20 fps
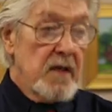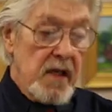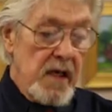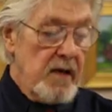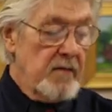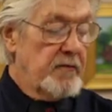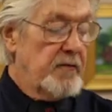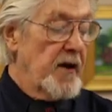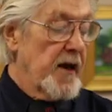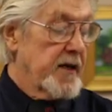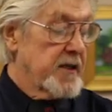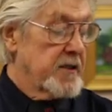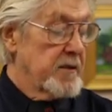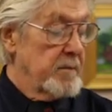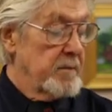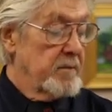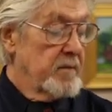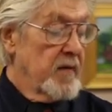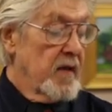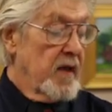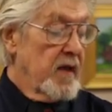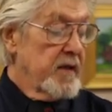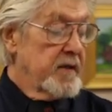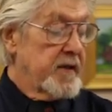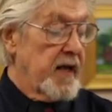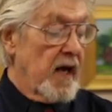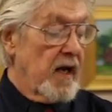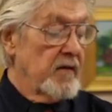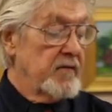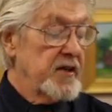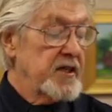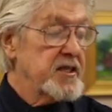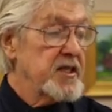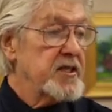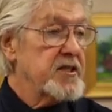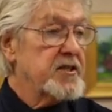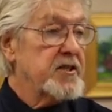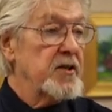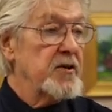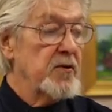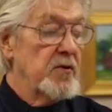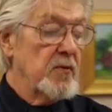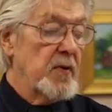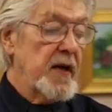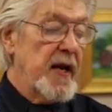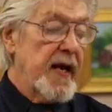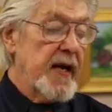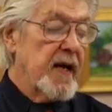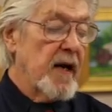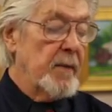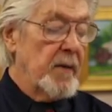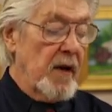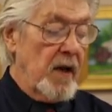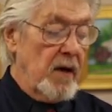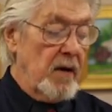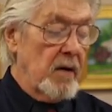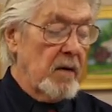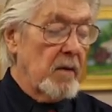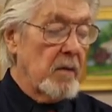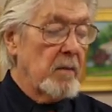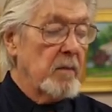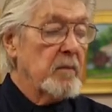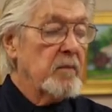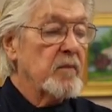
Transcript: He fix them. Televisions too, when they come along.